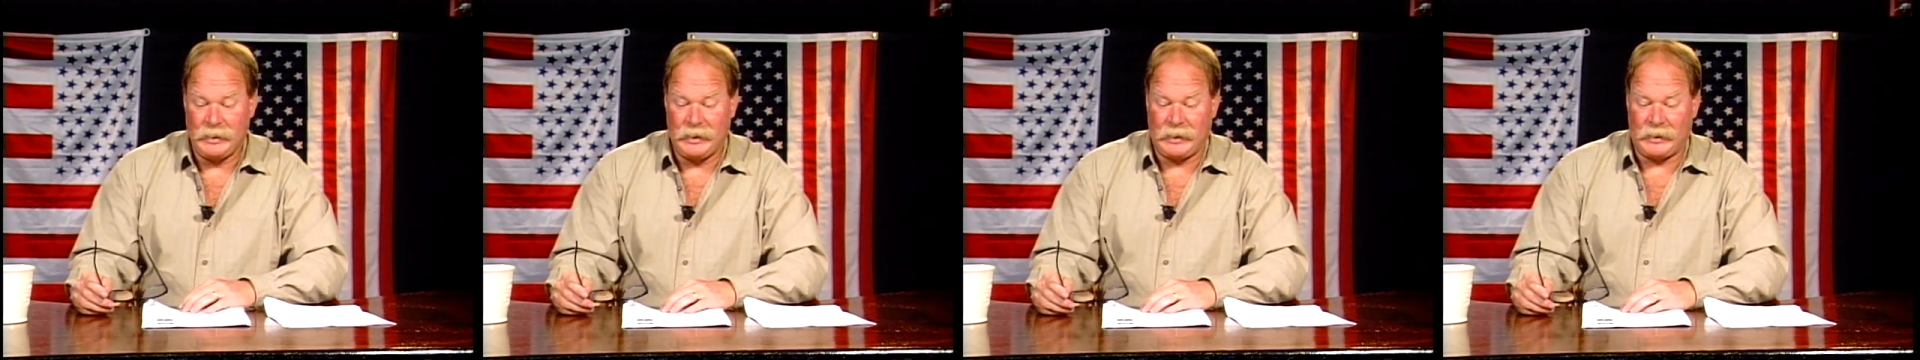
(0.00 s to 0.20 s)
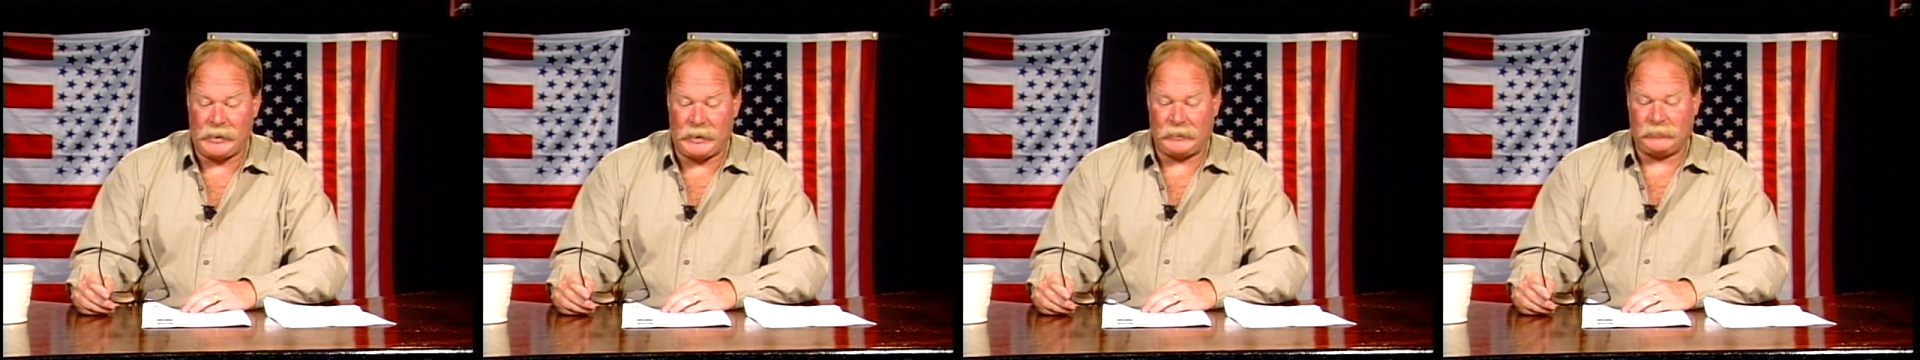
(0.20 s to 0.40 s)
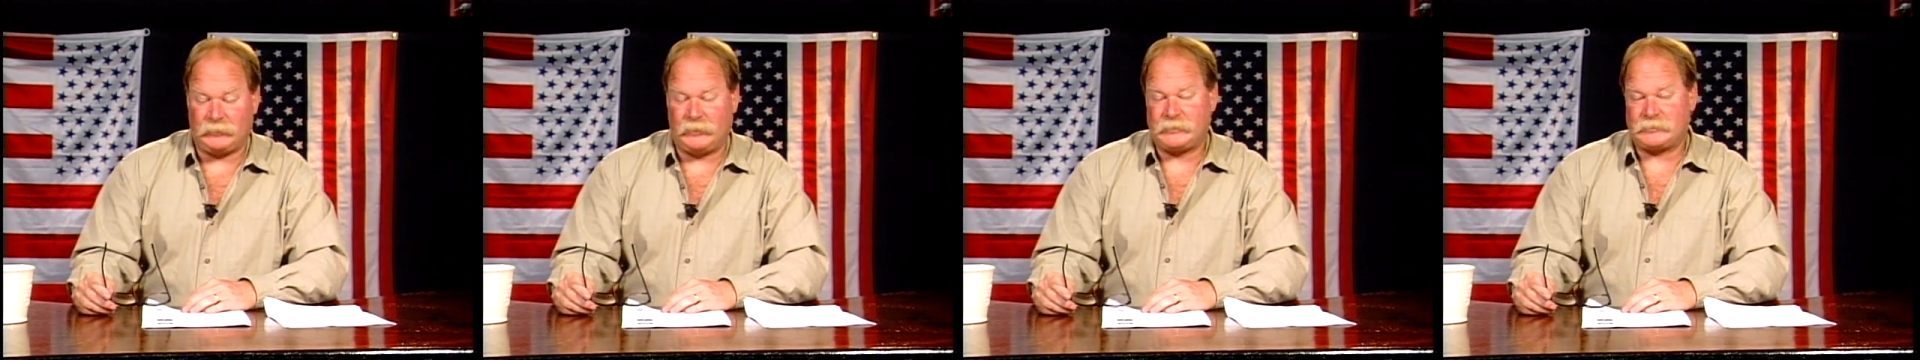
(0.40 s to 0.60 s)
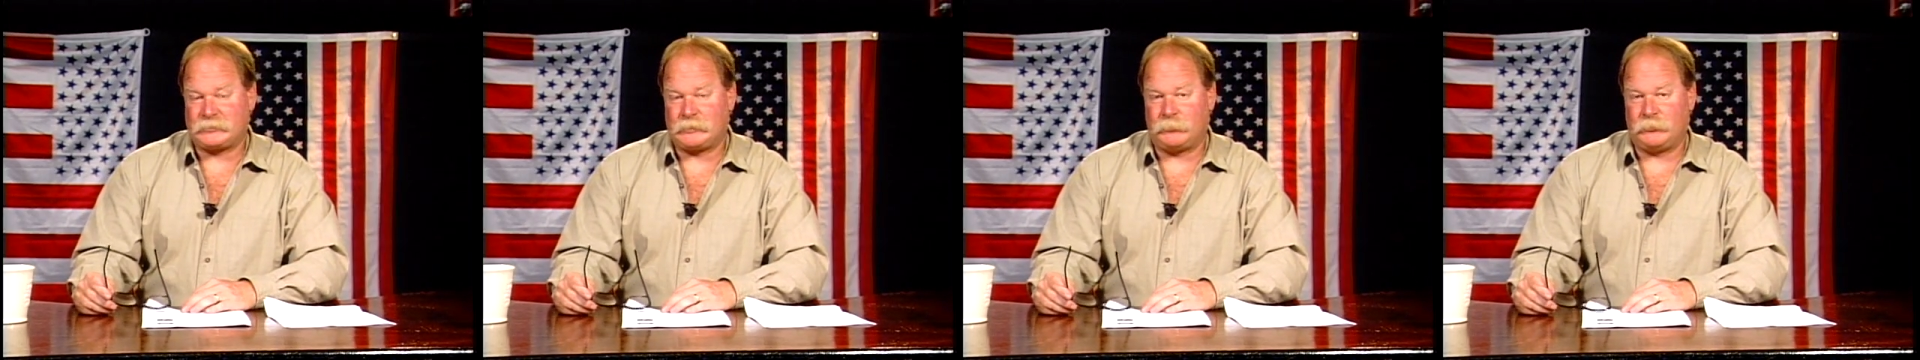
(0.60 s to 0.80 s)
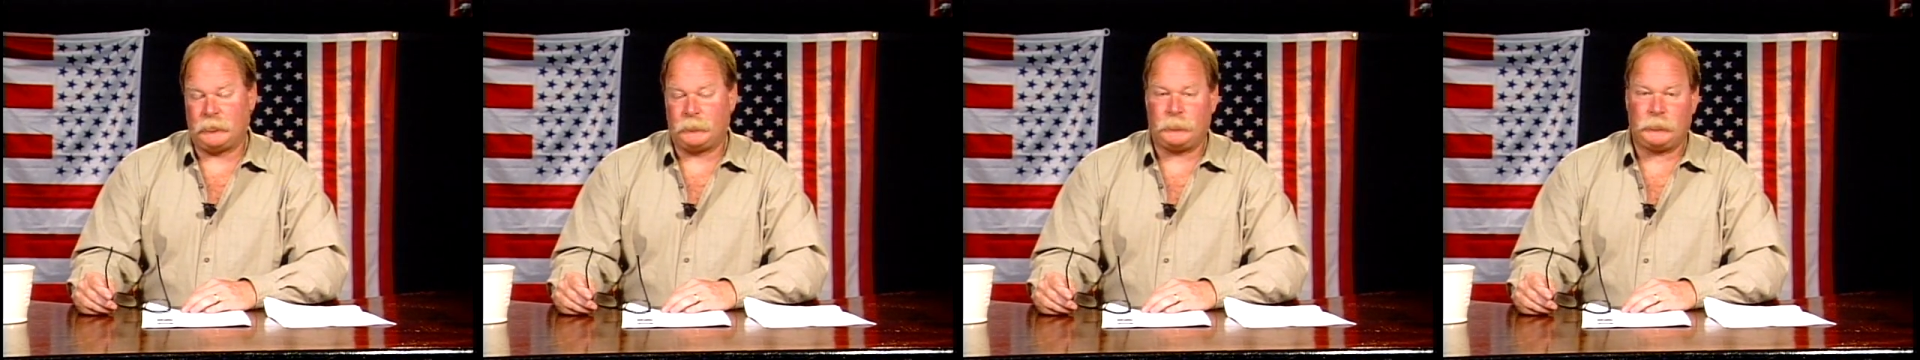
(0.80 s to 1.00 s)
highlight
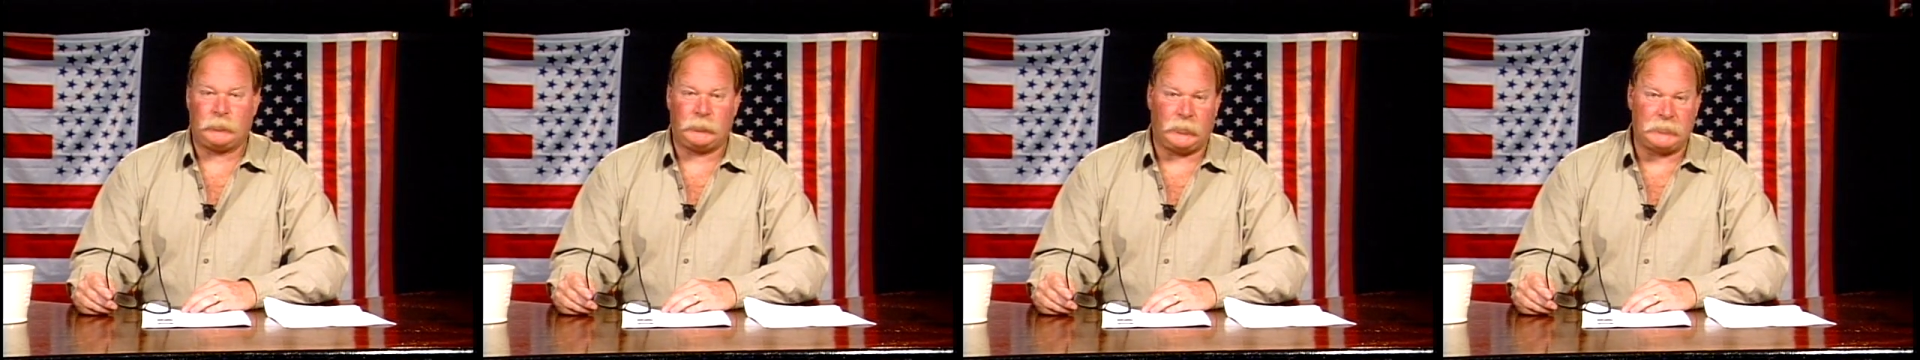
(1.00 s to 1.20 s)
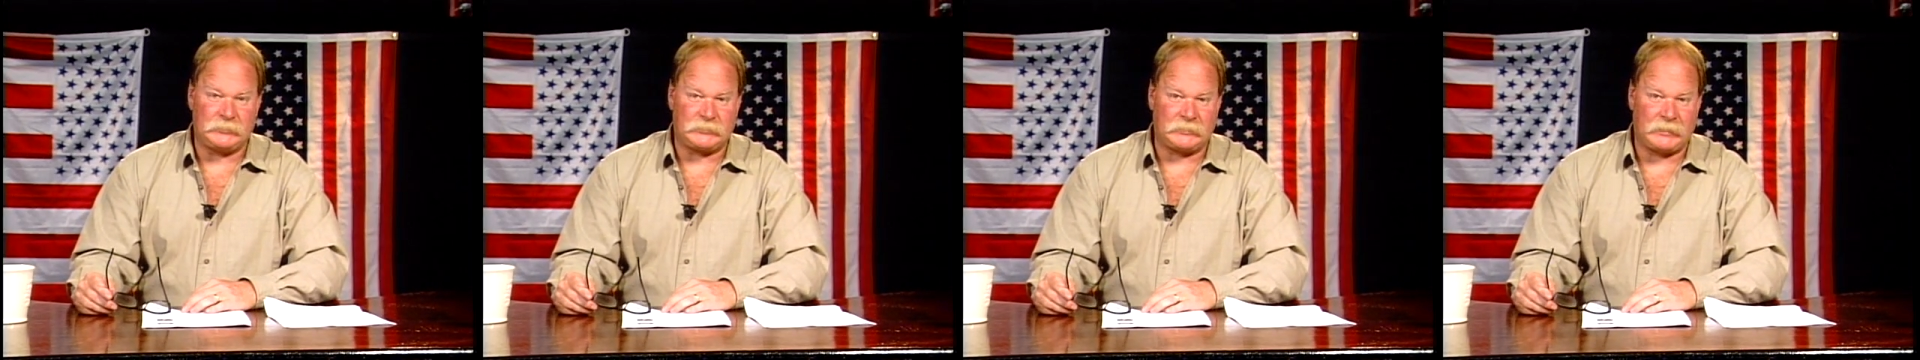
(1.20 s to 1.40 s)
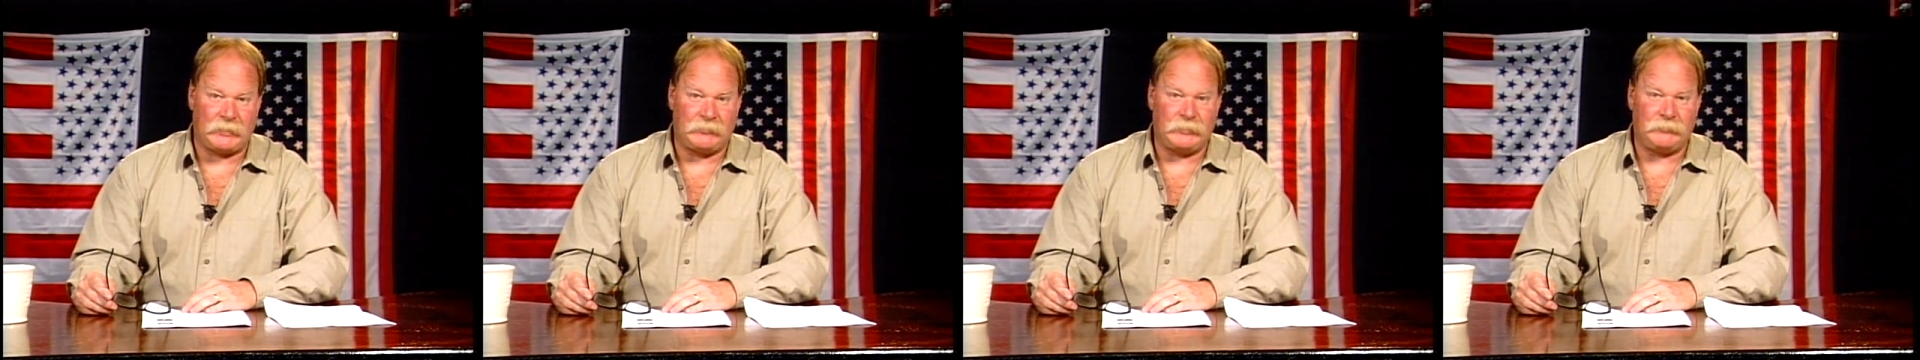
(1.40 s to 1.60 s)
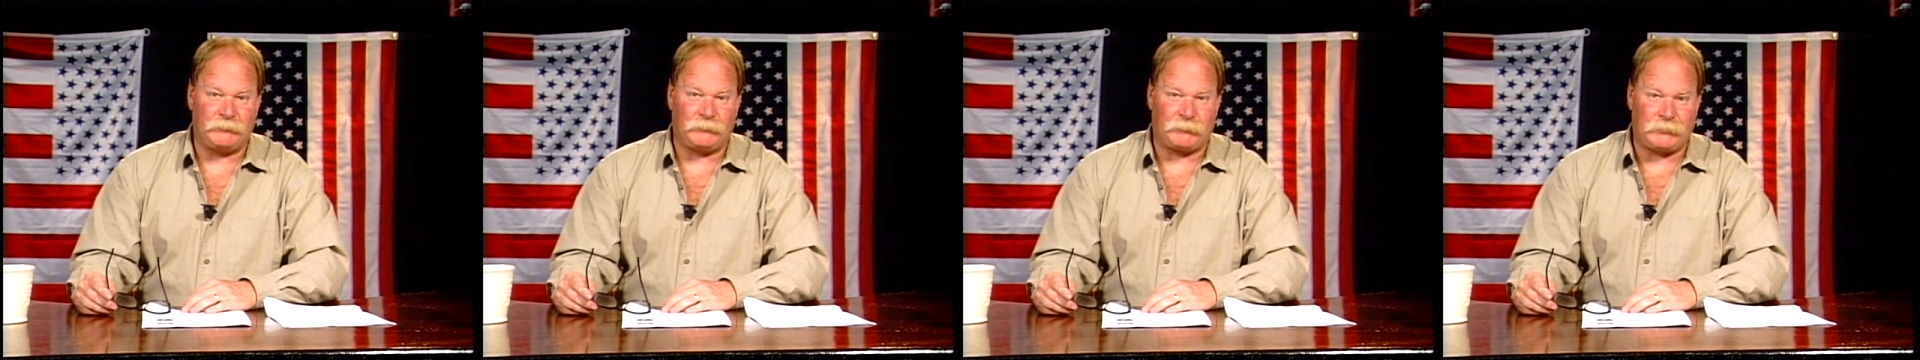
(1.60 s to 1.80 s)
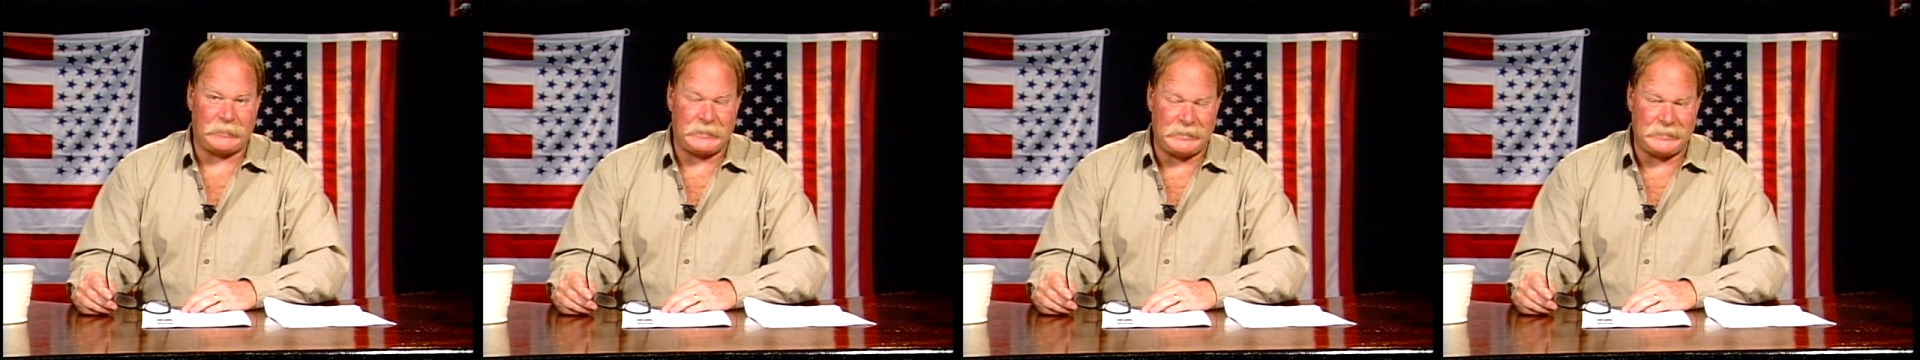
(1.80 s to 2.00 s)
some of the points that
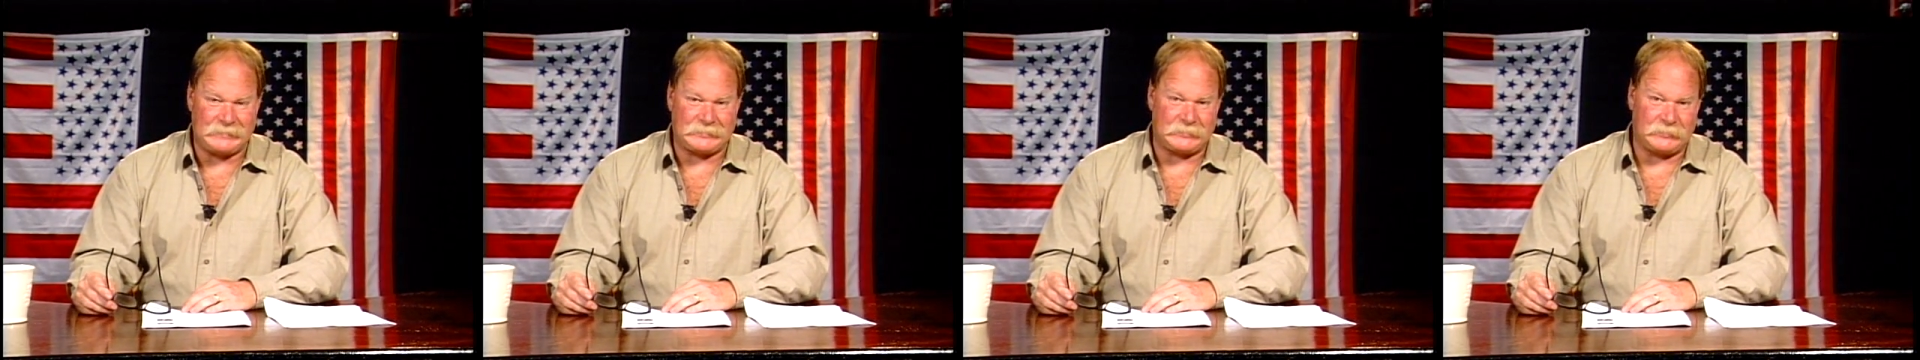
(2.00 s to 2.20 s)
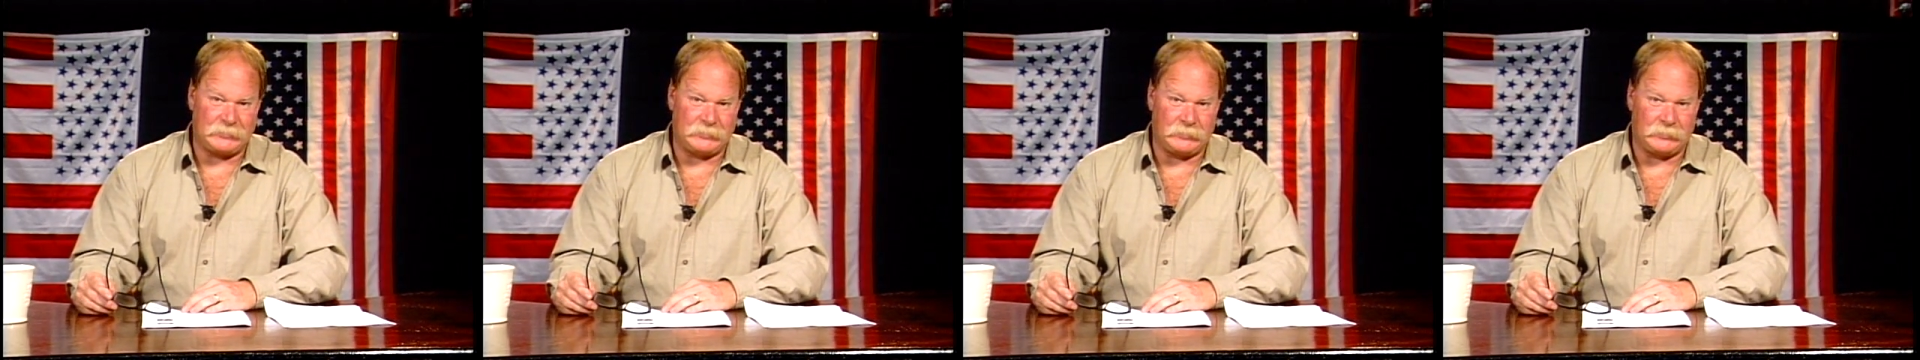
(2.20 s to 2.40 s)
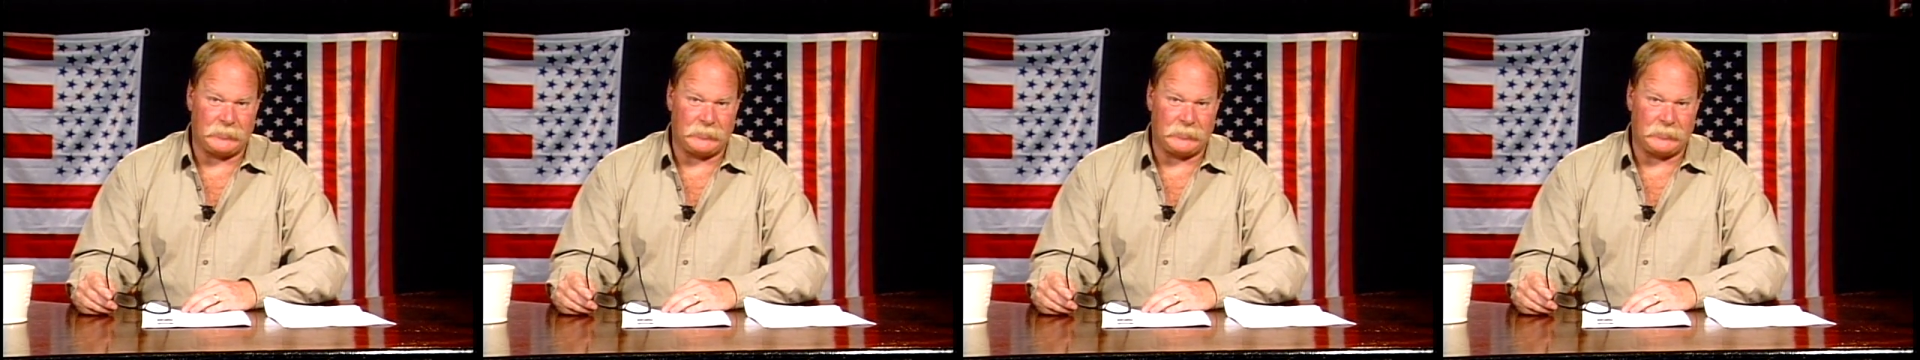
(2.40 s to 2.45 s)
raised